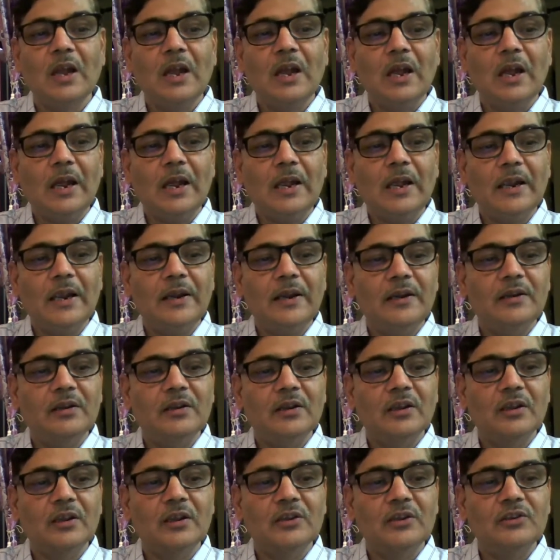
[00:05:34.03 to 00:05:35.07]
And
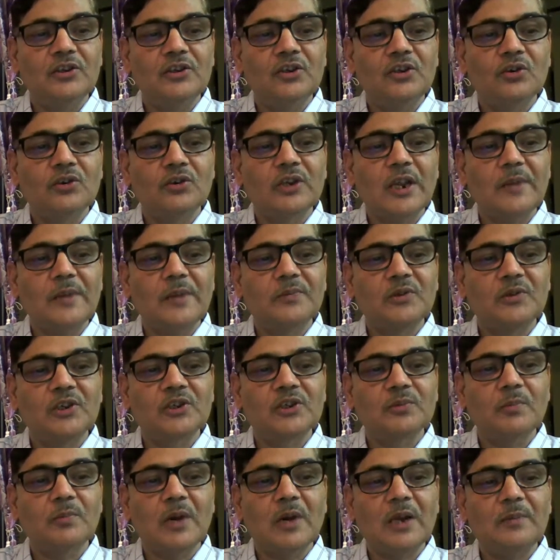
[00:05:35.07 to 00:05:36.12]
genotypes
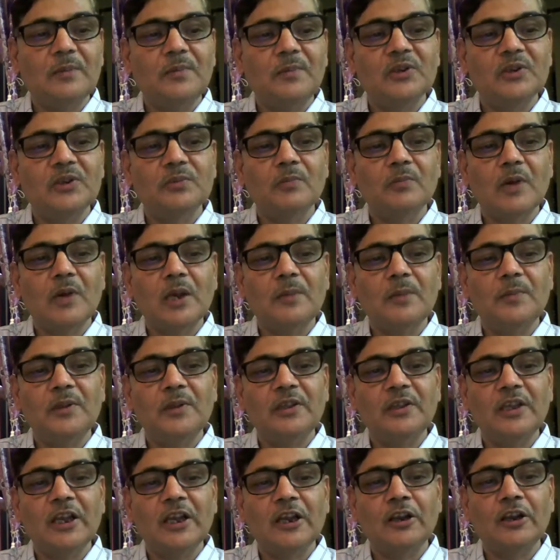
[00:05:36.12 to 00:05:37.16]
small b,
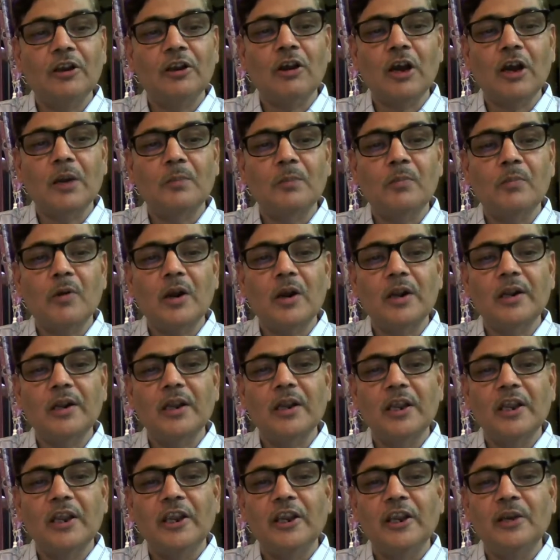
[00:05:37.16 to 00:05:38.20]
they are non-bald
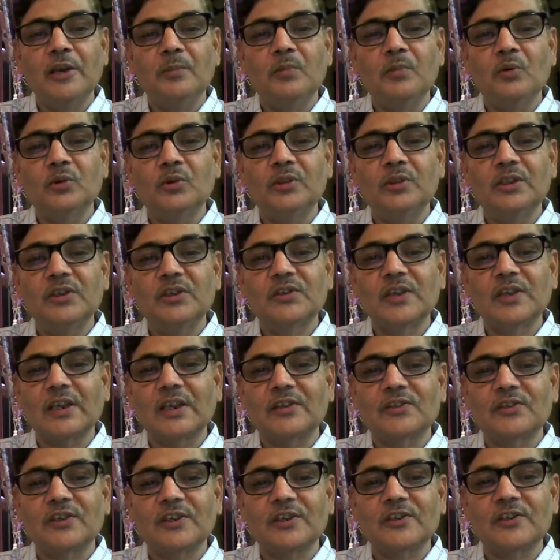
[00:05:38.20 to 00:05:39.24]
in both the
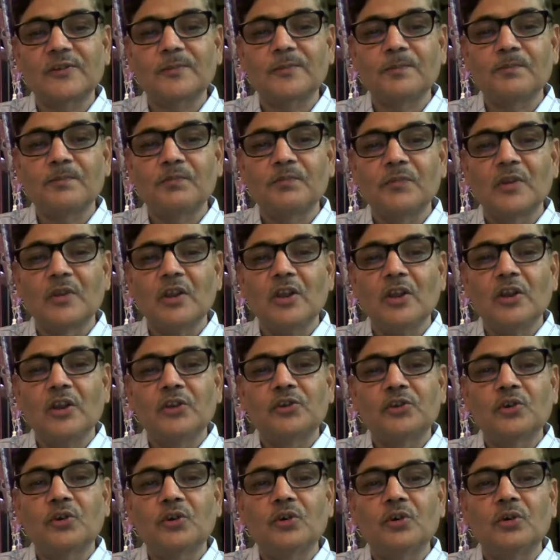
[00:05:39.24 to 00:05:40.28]
sexes.
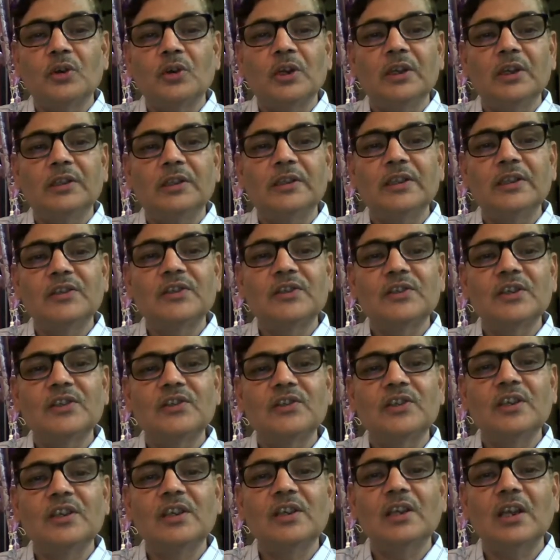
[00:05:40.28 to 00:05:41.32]
So this is
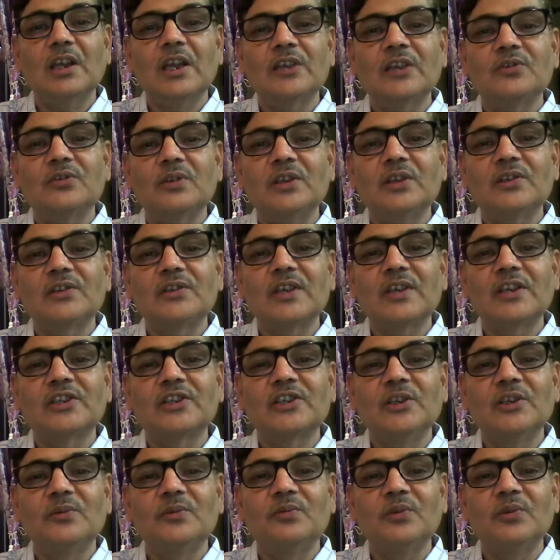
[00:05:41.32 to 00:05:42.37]
the actually sex
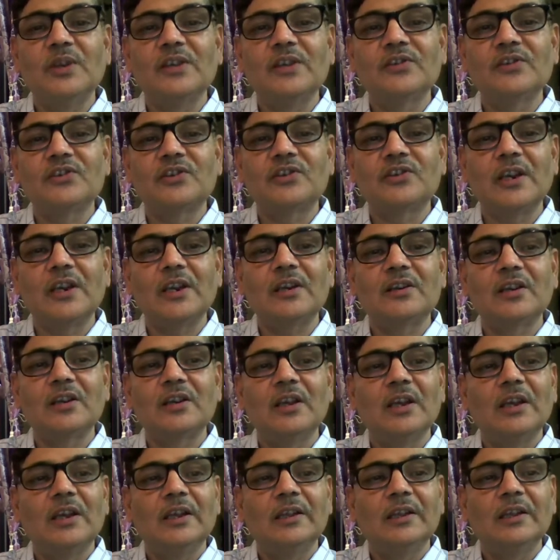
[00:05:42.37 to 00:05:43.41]
influence trait,
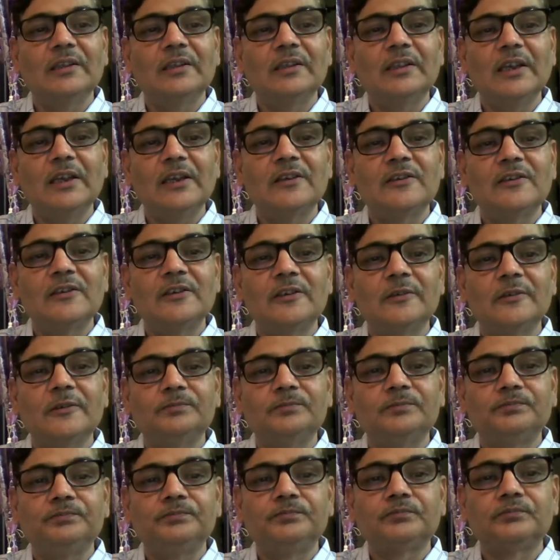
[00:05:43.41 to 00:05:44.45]
that
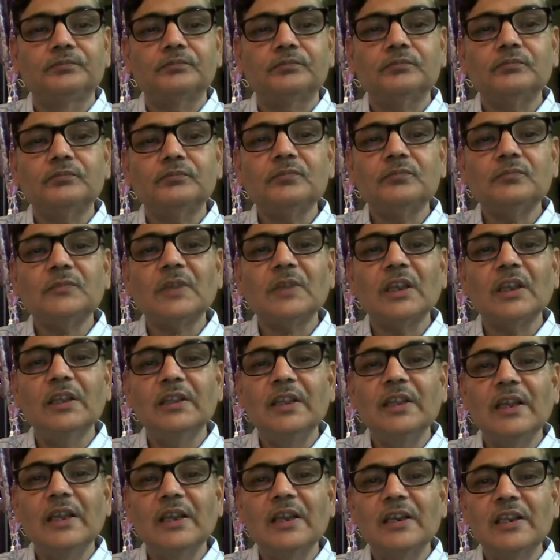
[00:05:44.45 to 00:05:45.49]

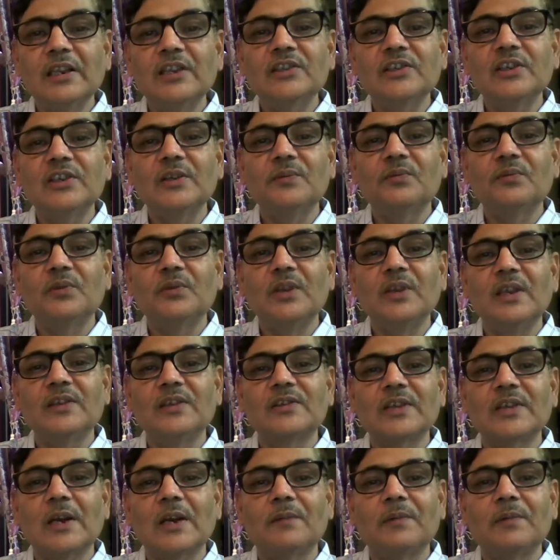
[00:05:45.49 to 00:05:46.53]
there is influence
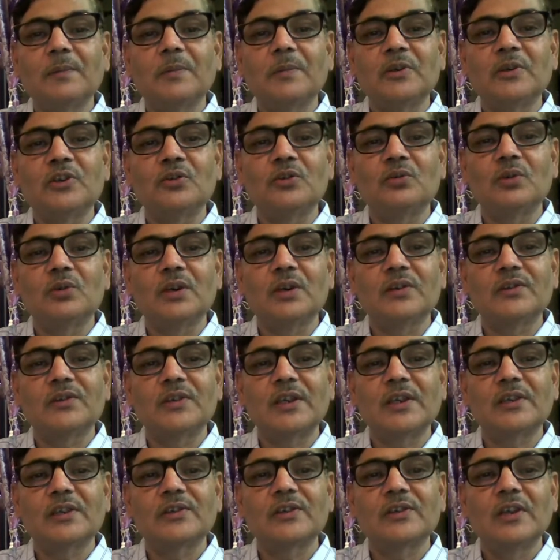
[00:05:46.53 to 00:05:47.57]
of a particular
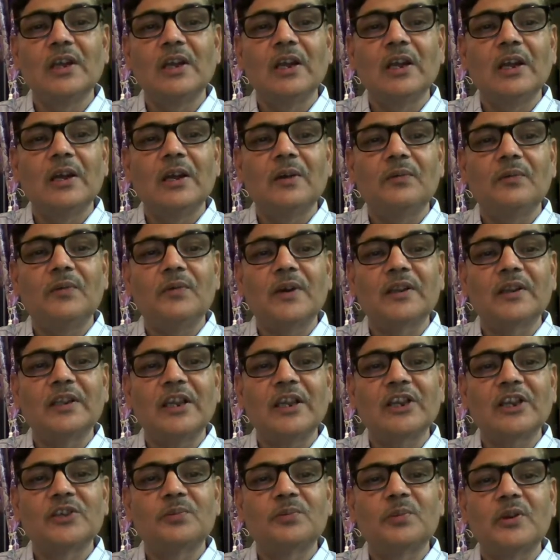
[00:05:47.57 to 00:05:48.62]
sex for the
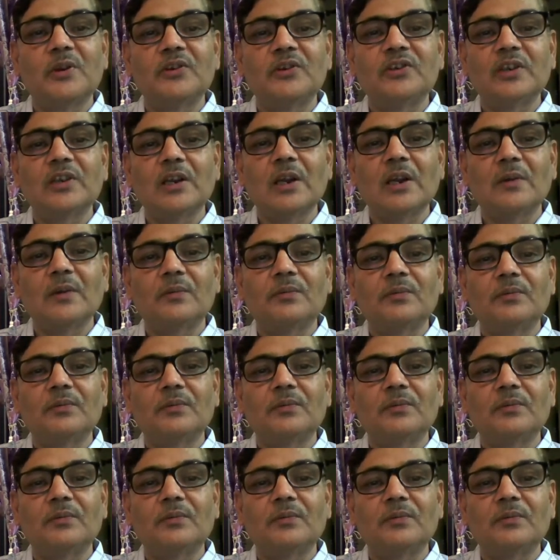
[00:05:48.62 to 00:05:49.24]
expression of